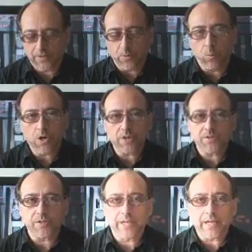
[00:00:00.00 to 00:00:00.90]
the
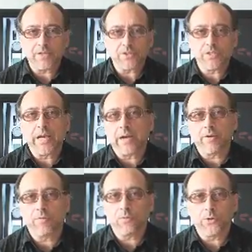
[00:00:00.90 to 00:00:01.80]
worst case
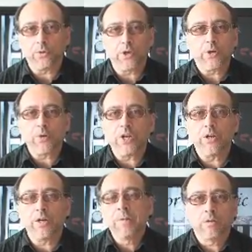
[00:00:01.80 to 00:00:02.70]
scenario for your
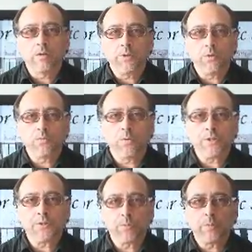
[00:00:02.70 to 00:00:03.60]
career, your
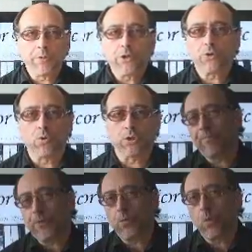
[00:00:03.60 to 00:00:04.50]
voice will be short.
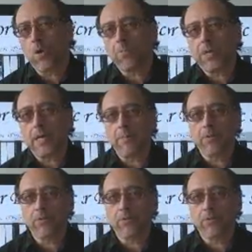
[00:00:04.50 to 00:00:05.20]
You won't be able